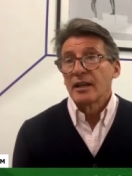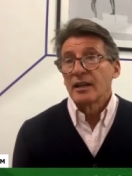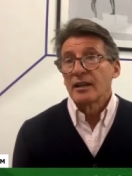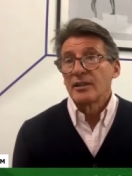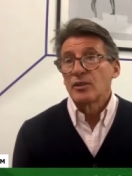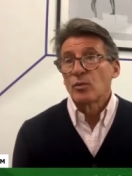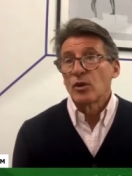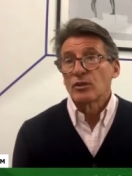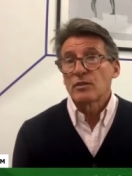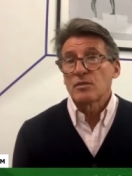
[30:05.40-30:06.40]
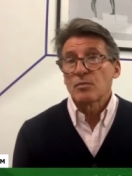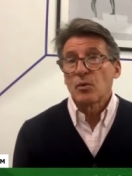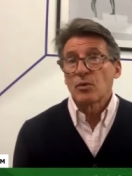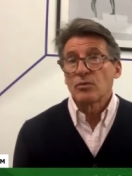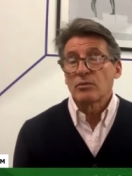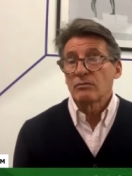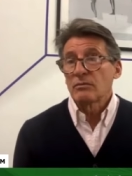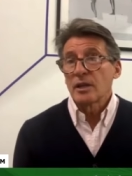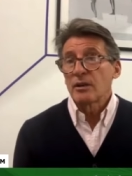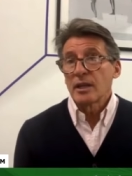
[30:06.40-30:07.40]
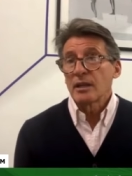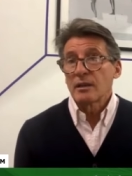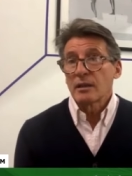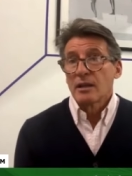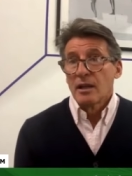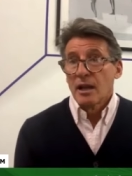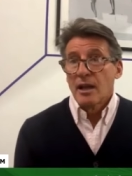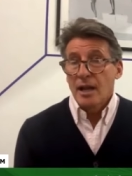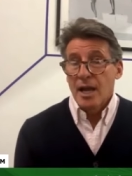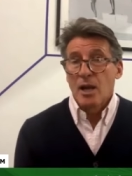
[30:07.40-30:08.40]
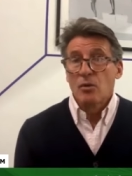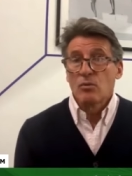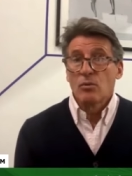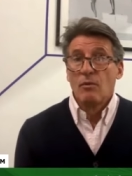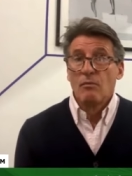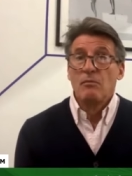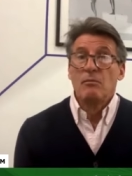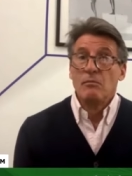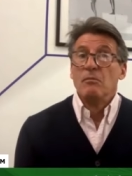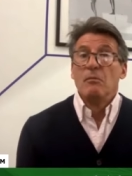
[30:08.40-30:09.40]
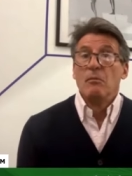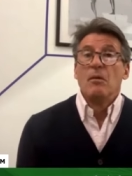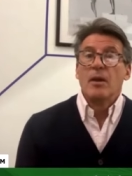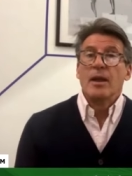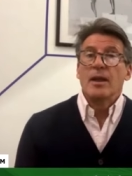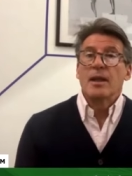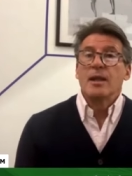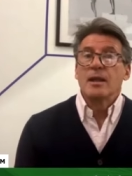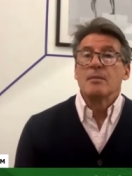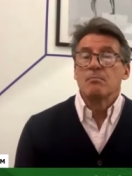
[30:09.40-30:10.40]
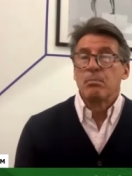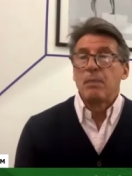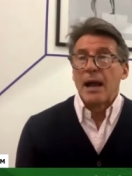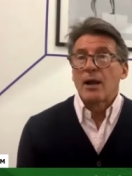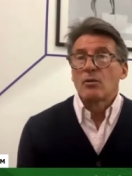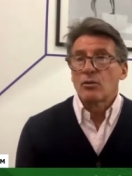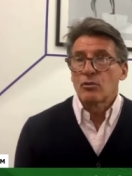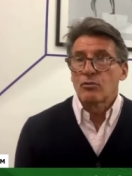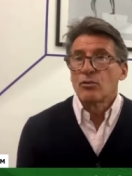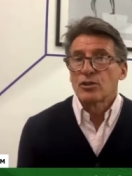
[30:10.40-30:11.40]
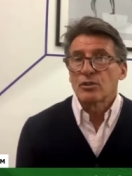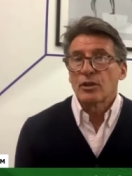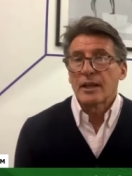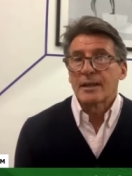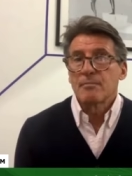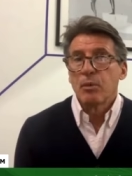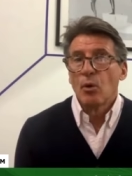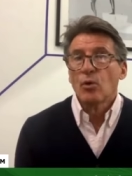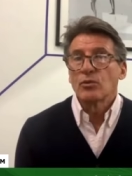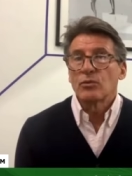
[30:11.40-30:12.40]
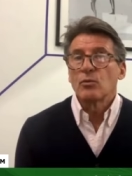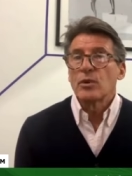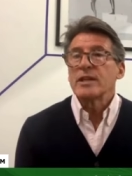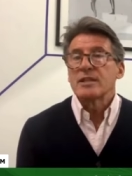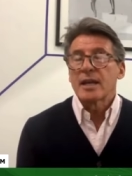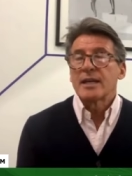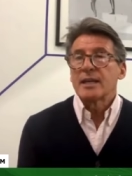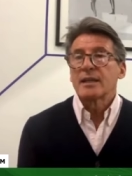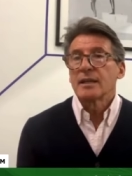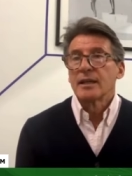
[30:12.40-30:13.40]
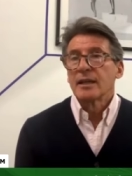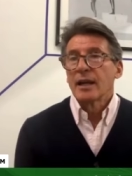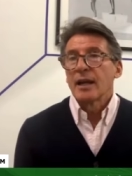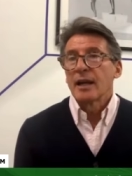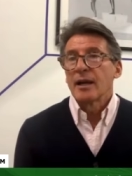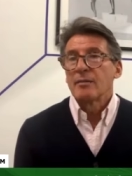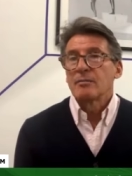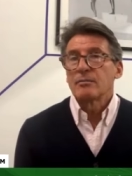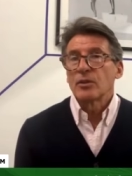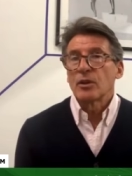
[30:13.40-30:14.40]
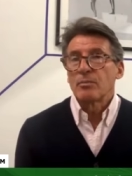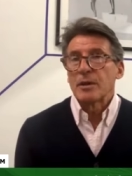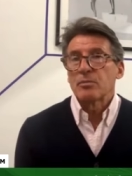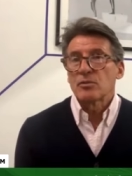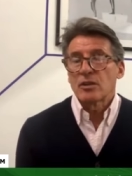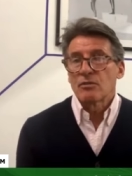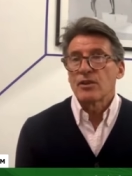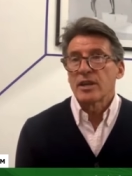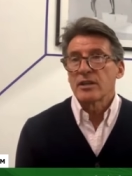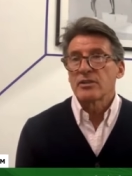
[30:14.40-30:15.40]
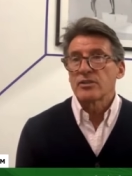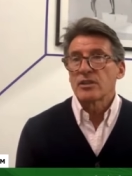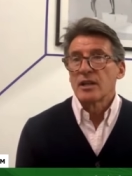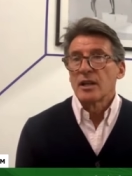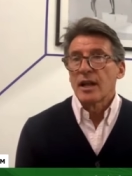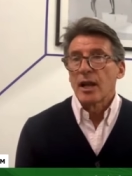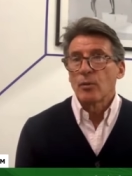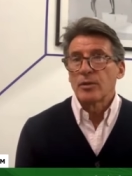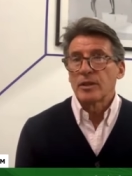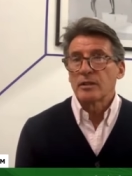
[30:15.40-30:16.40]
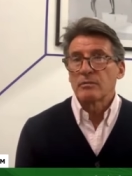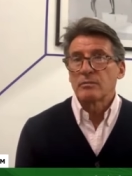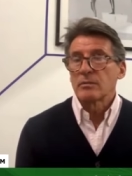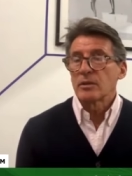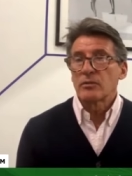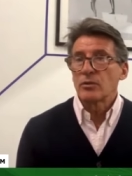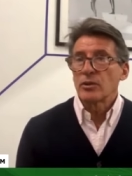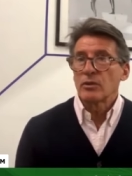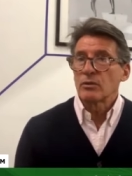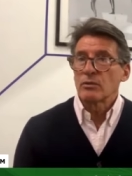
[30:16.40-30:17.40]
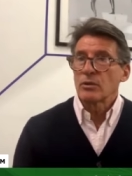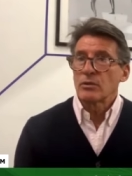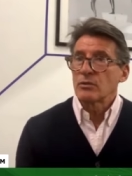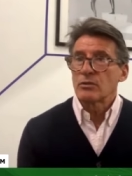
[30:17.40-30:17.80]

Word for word: uh, in the world of sport, knowing how, in, how crucial and important we take um, you know, people's careers, helping them, you know,